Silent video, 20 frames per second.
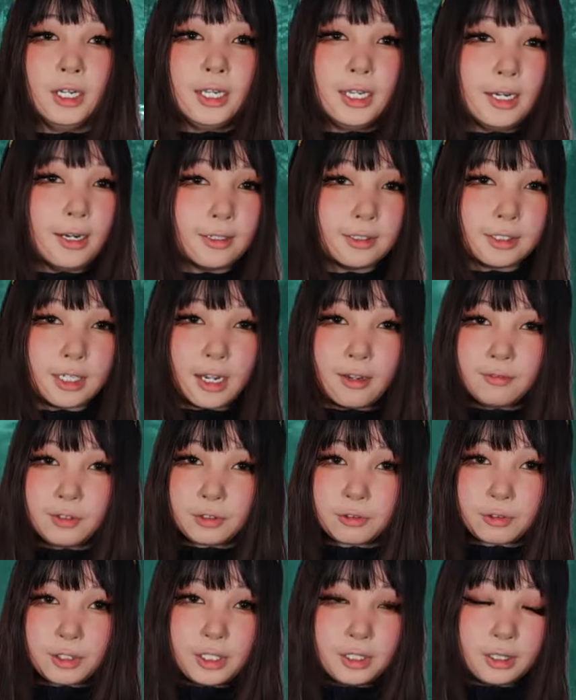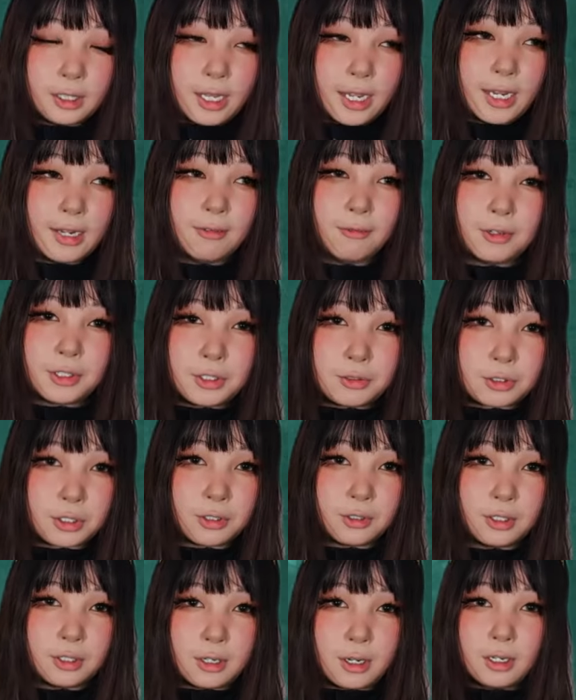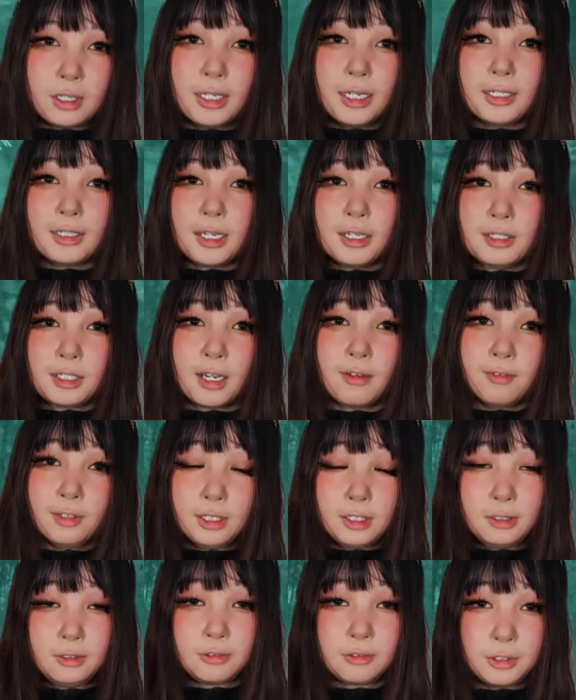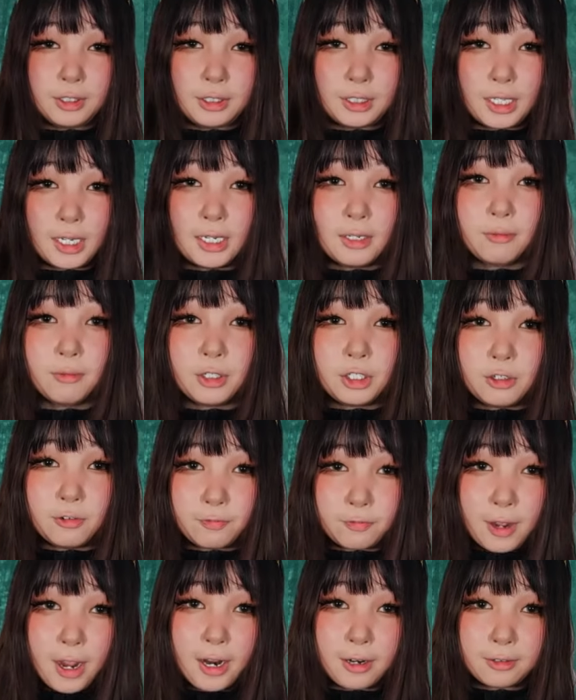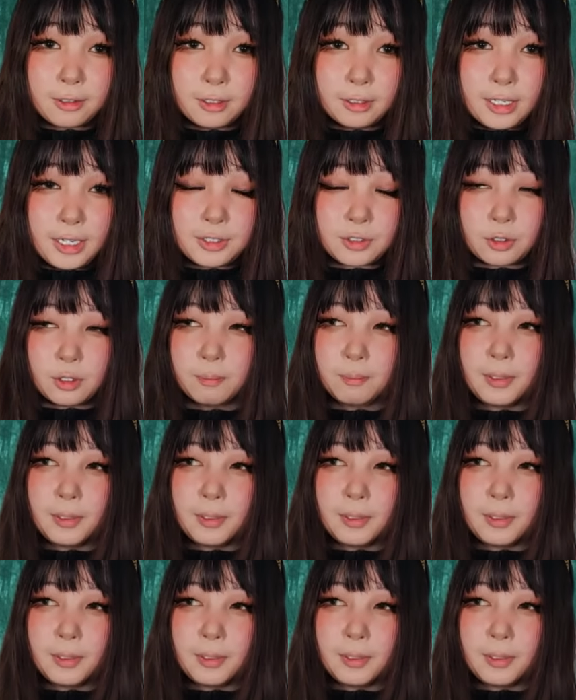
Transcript: It doesn't have the green light when you turn it on. It does have a little green light when you fire the laser.